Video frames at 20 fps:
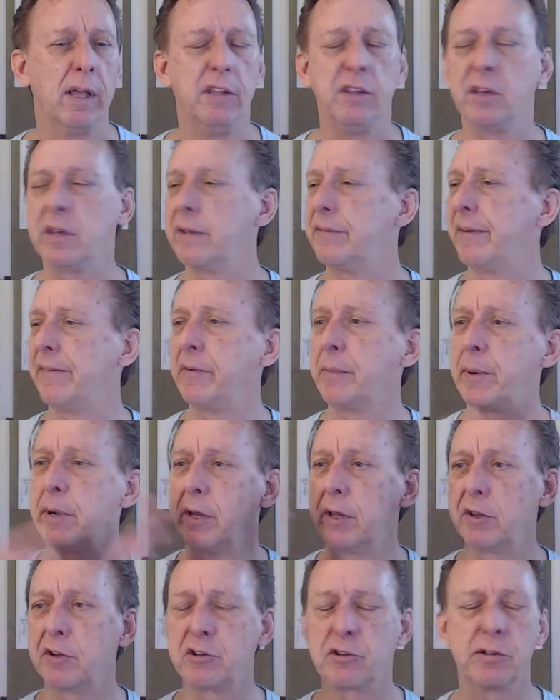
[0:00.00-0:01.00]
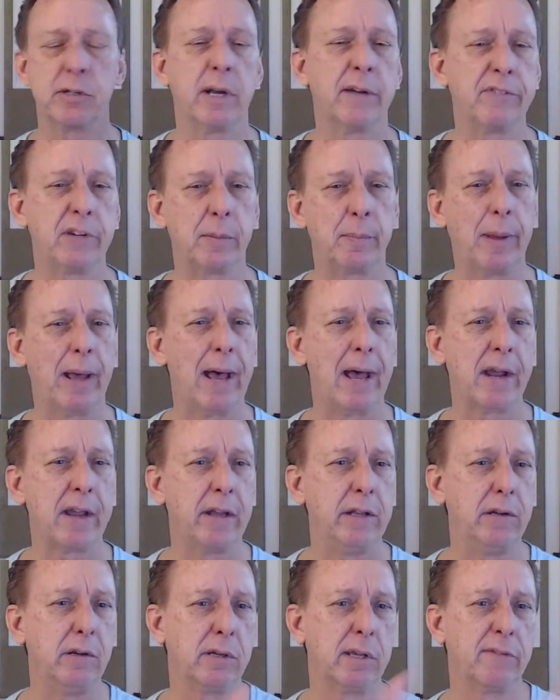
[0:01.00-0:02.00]
You give everybody the shirt off your
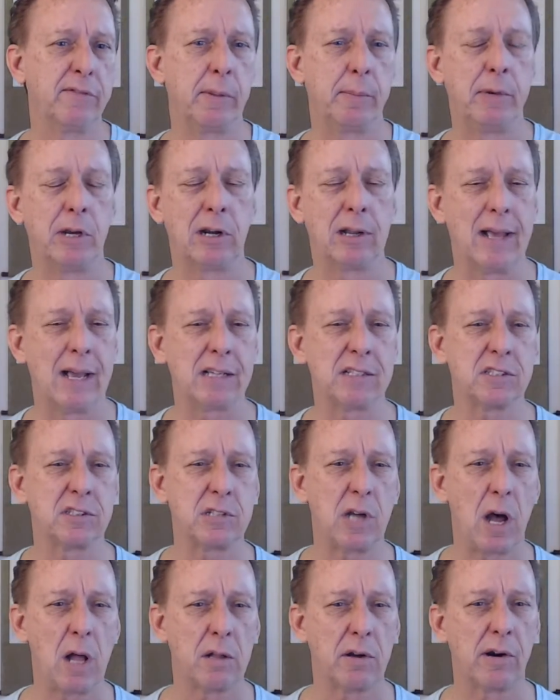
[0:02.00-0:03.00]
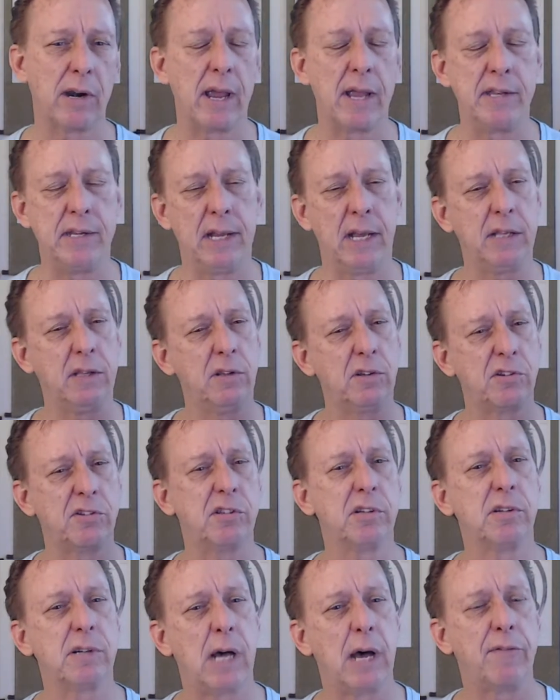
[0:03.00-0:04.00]
back and you give them your last dollar, and yet you
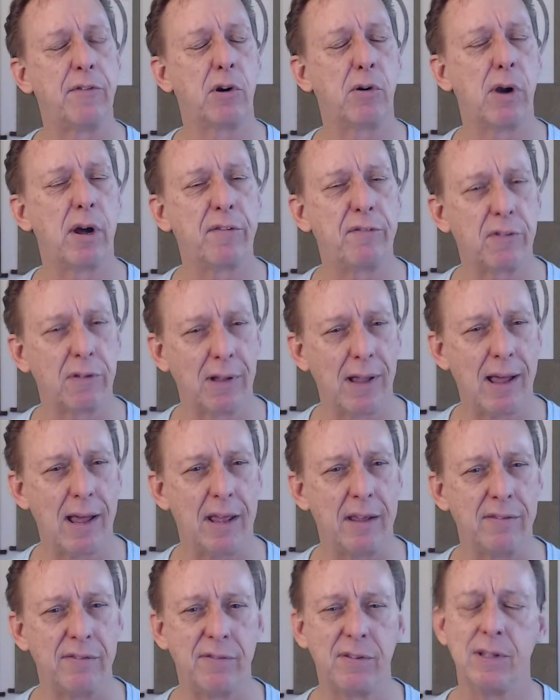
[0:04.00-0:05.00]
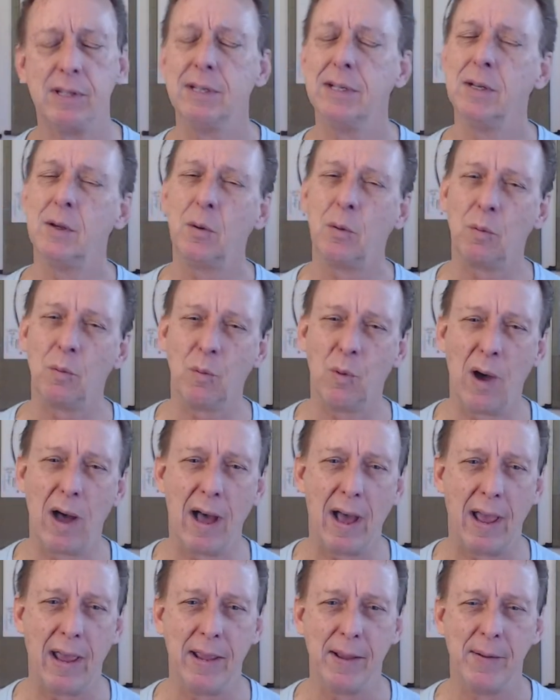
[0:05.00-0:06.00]
still have a rough life.
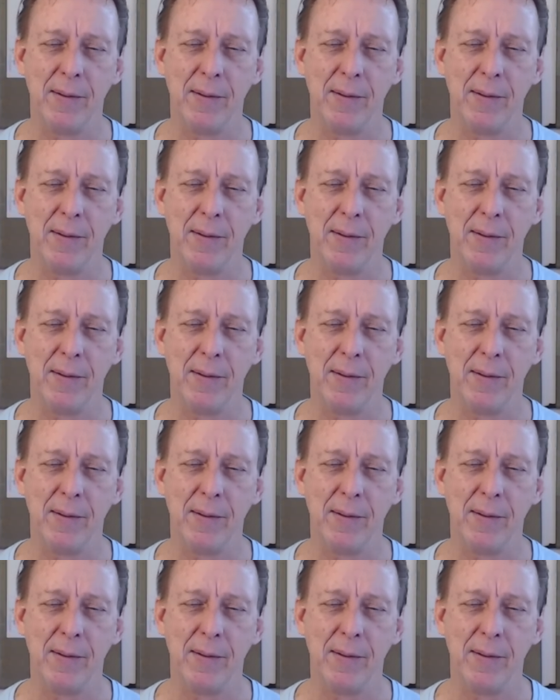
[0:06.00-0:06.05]
Why?